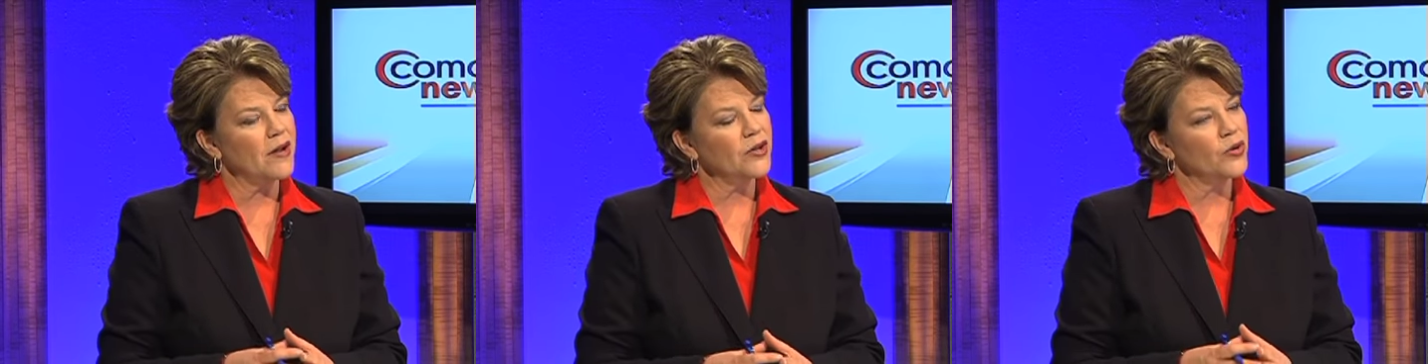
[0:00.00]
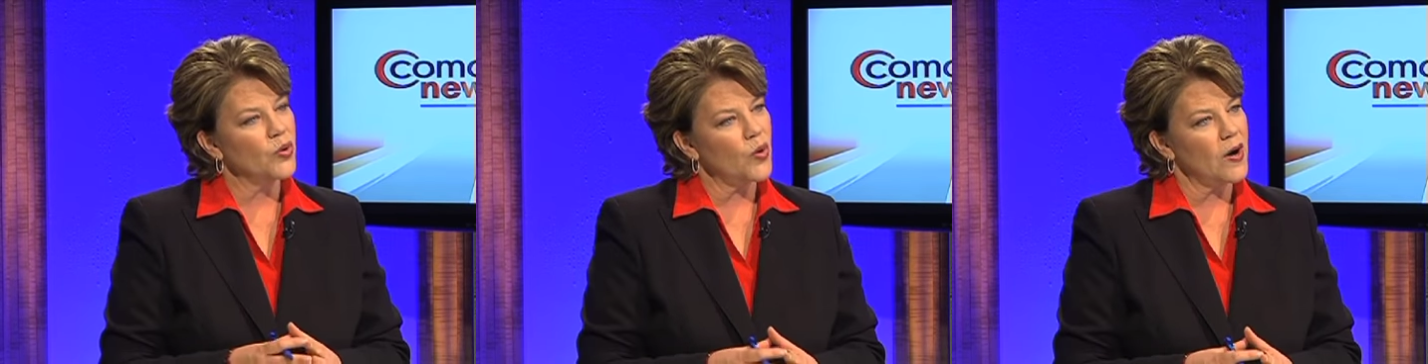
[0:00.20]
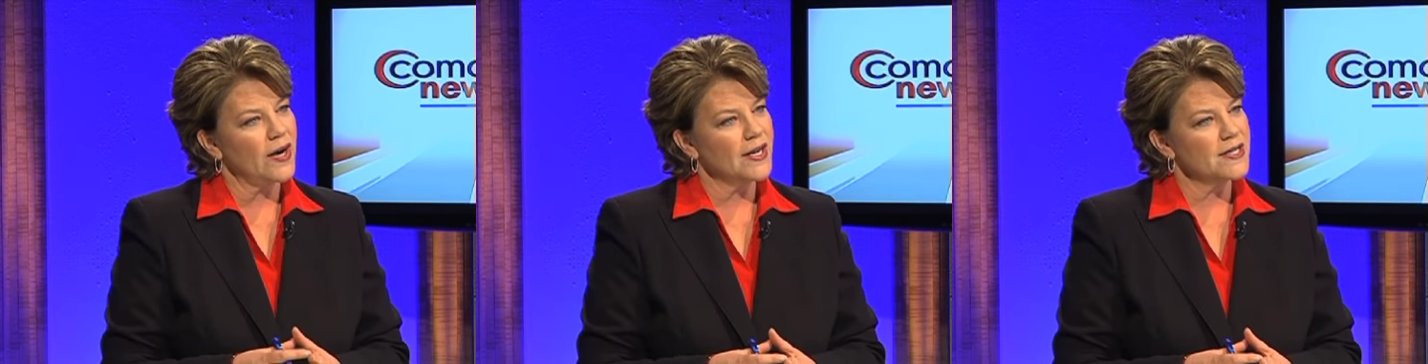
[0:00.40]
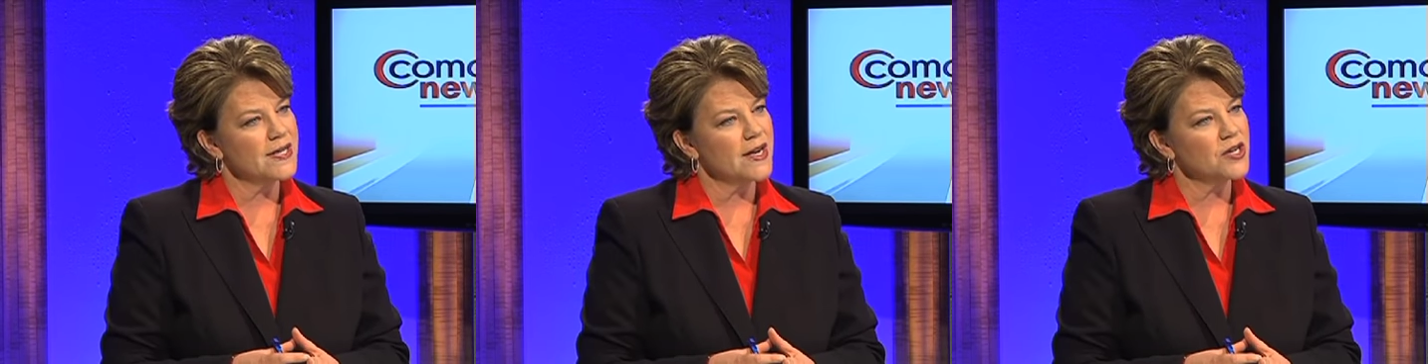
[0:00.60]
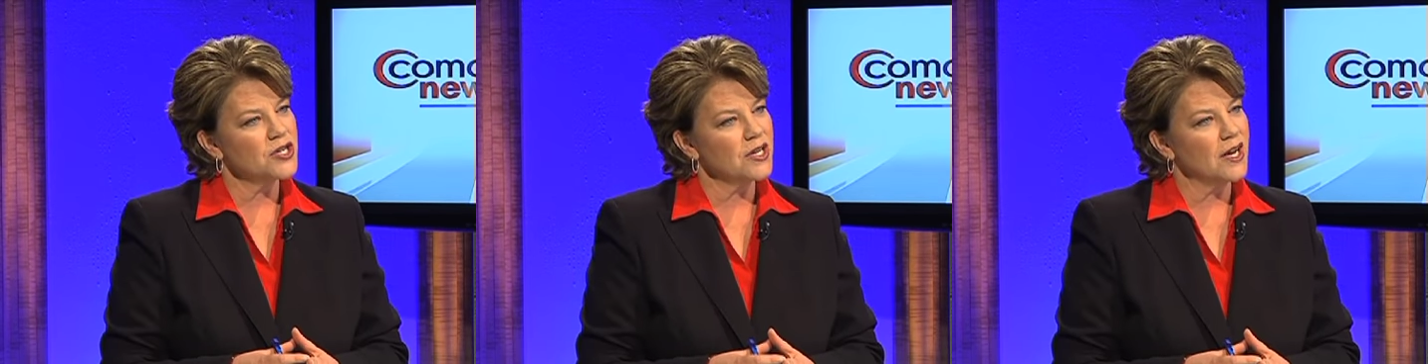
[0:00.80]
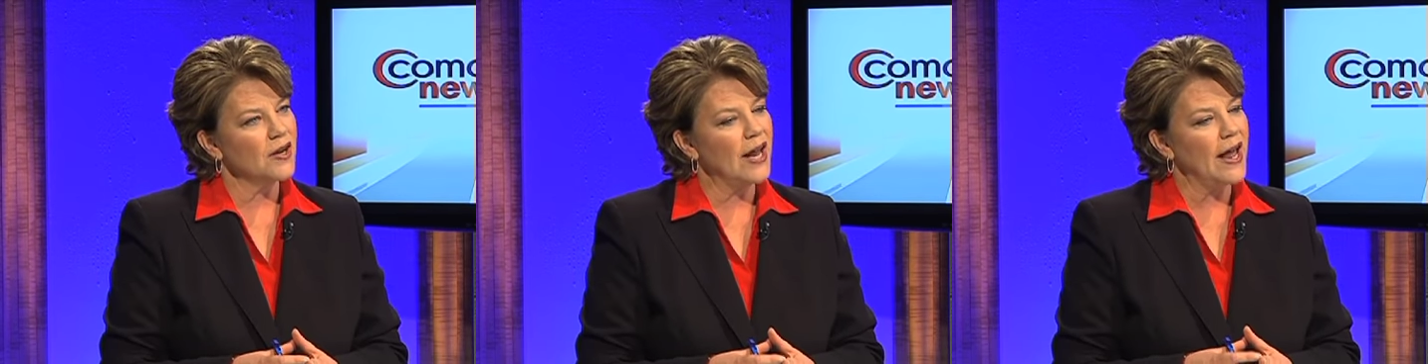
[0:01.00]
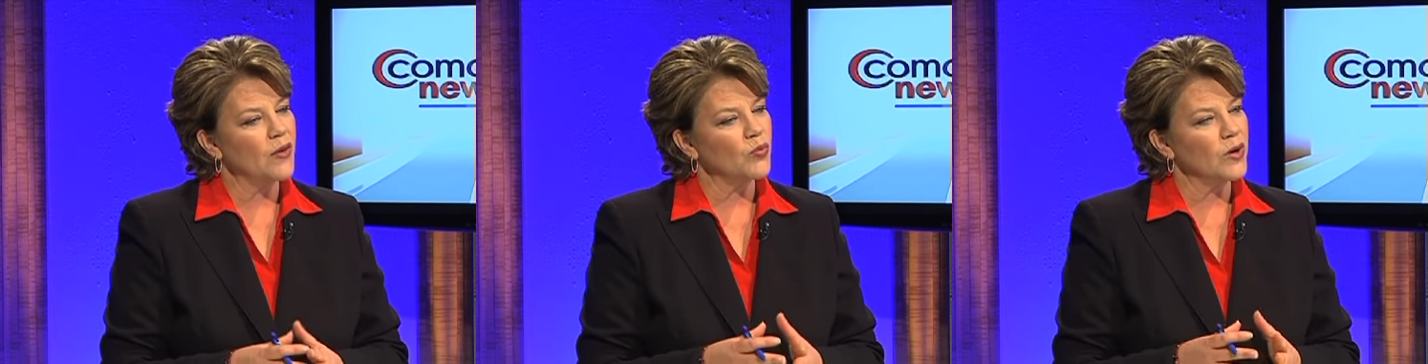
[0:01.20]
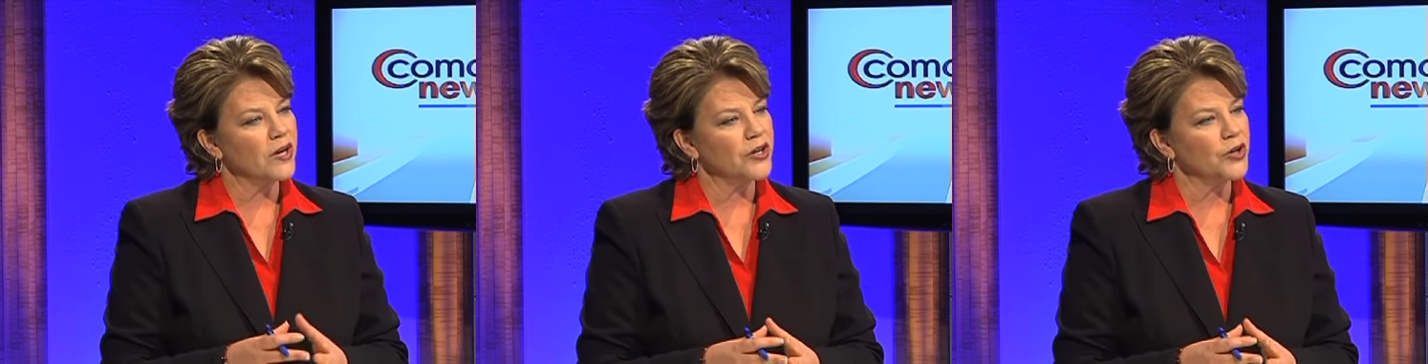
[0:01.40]
your organization and
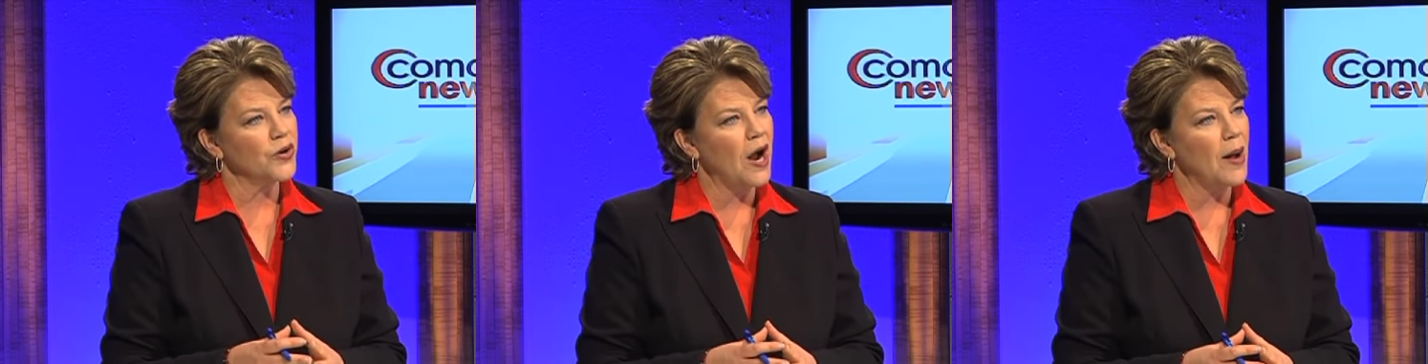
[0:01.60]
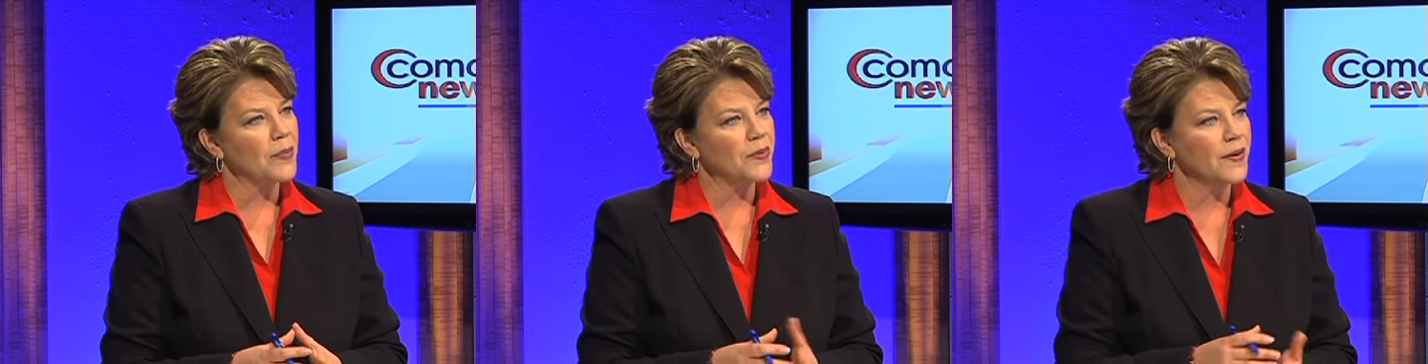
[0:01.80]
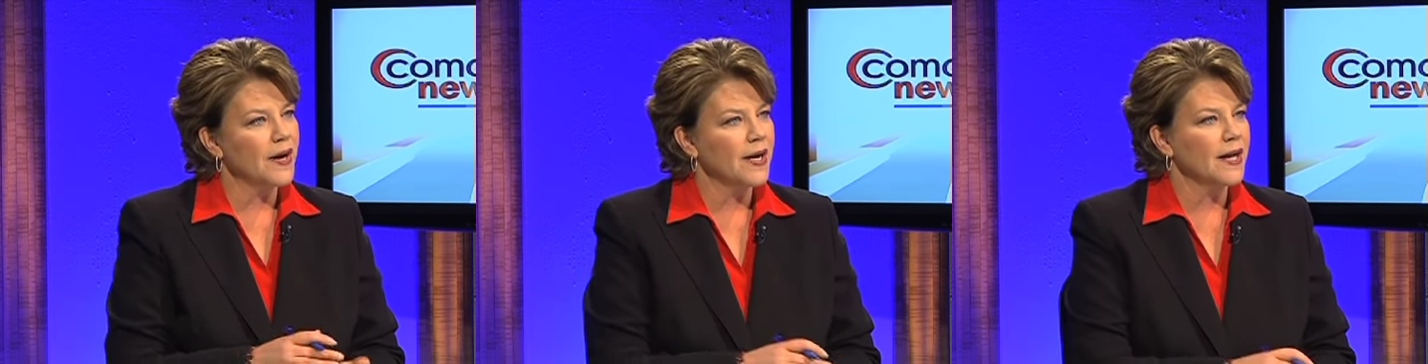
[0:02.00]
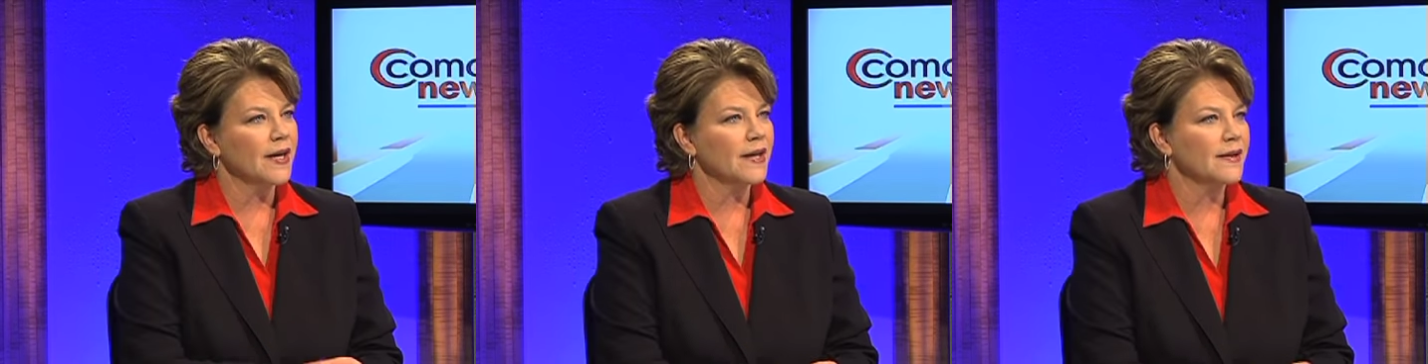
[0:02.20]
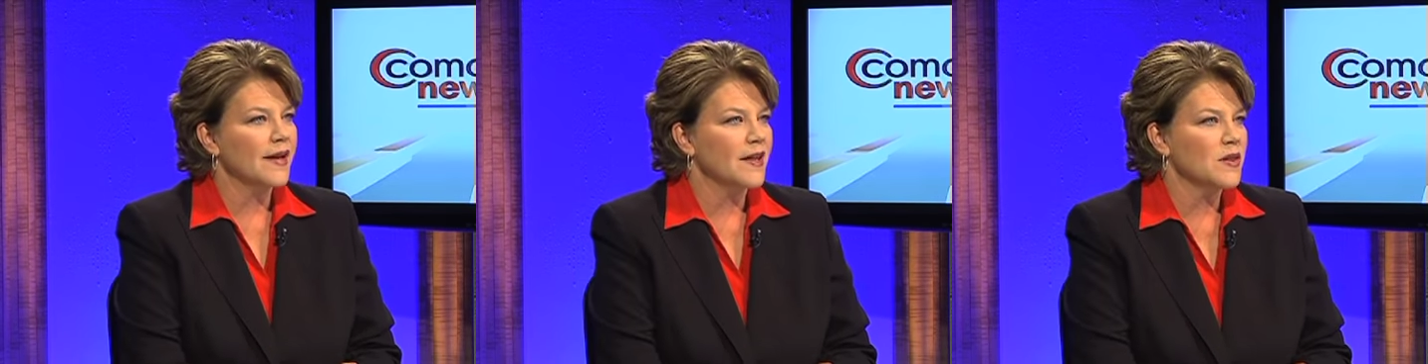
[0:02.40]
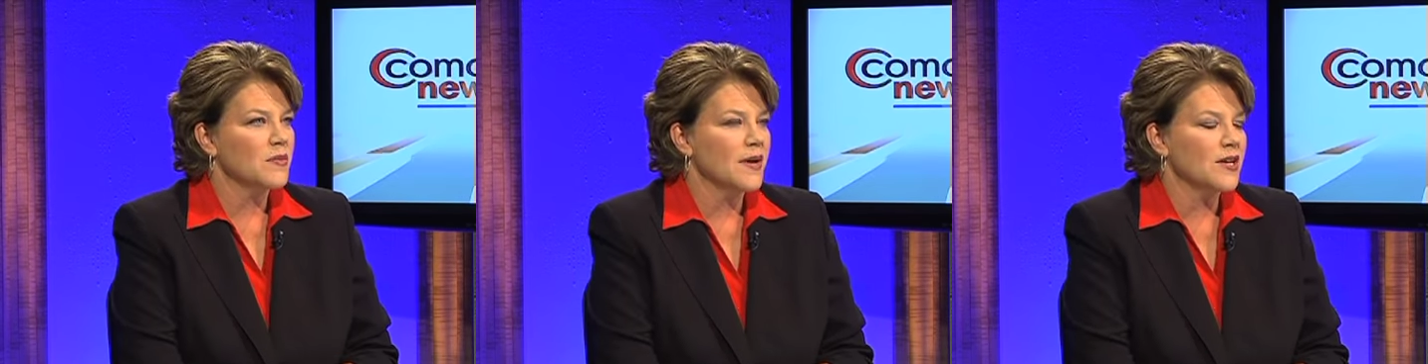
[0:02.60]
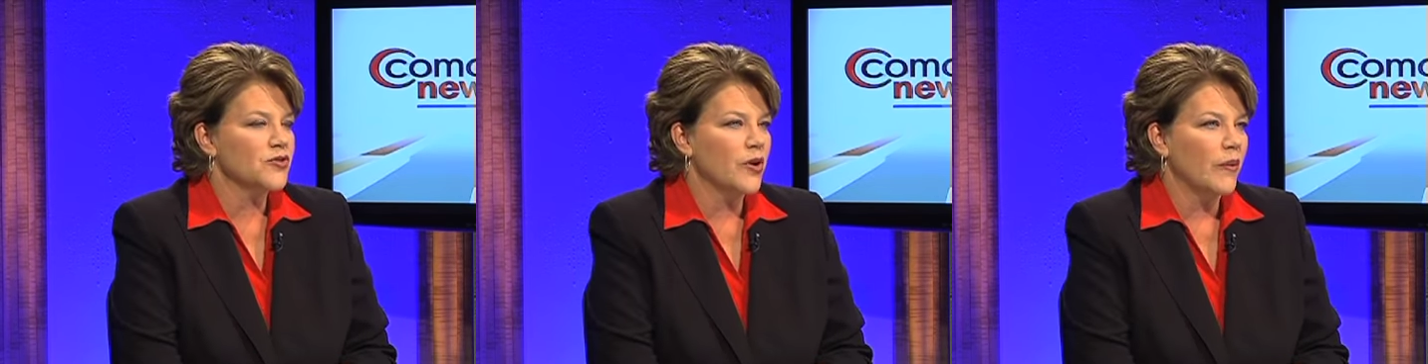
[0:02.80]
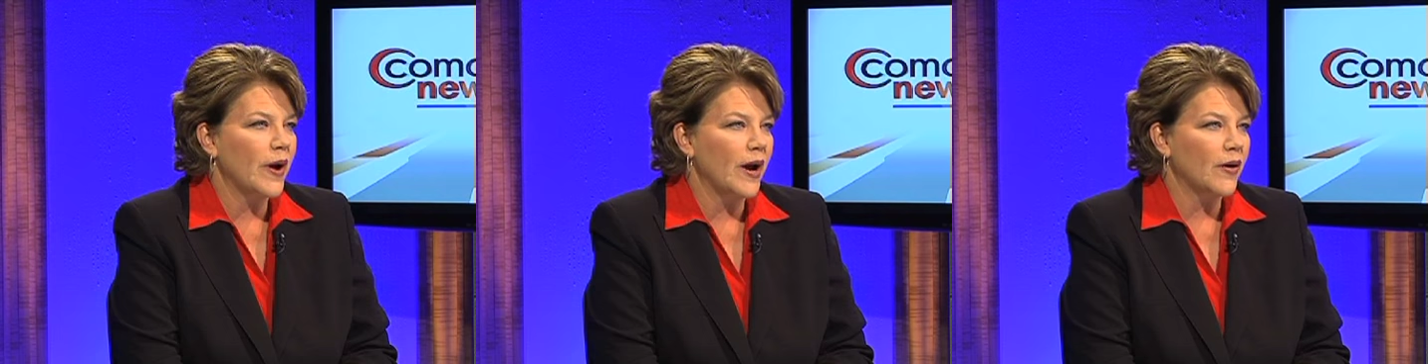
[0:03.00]
where you're operating in the
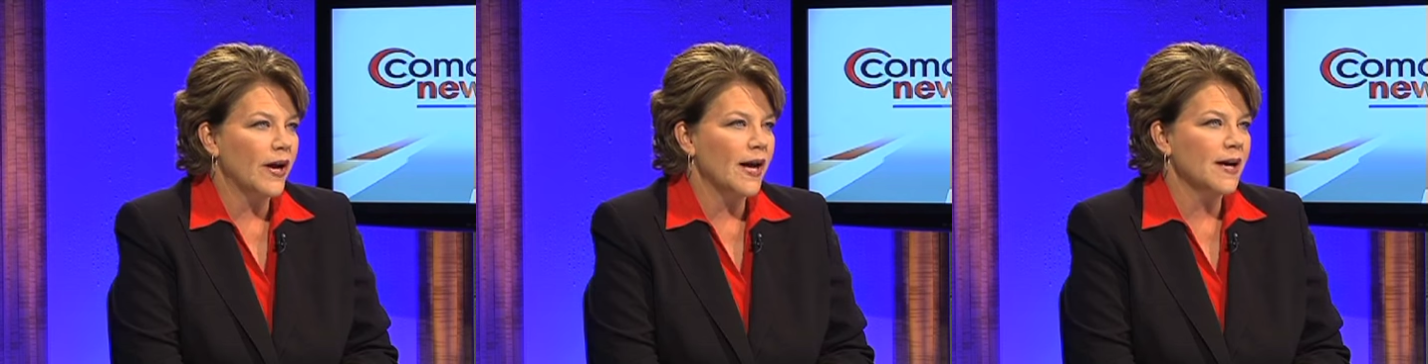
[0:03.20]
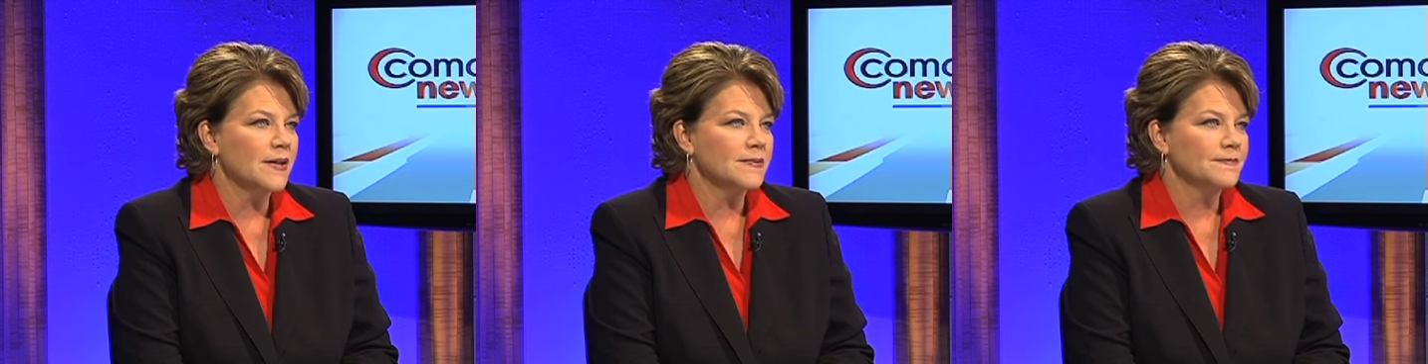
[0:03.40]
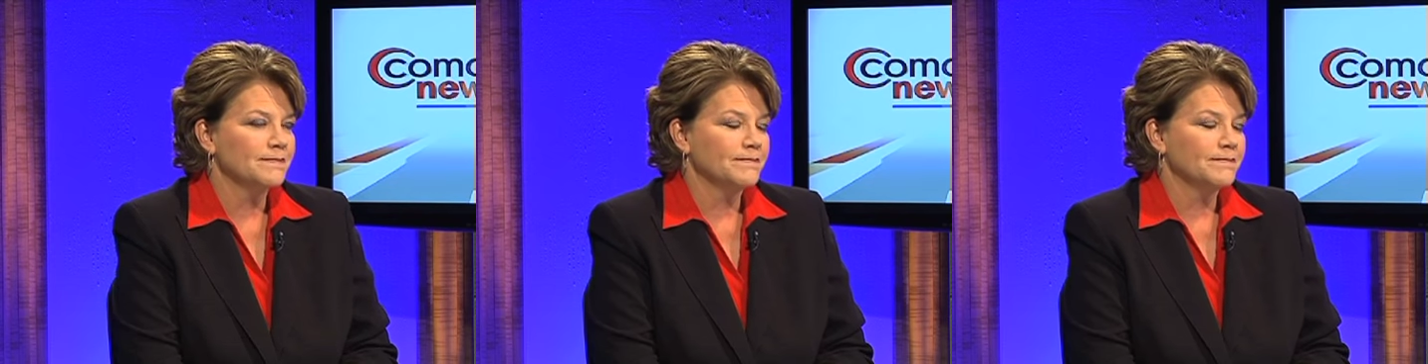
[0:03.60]
metro area.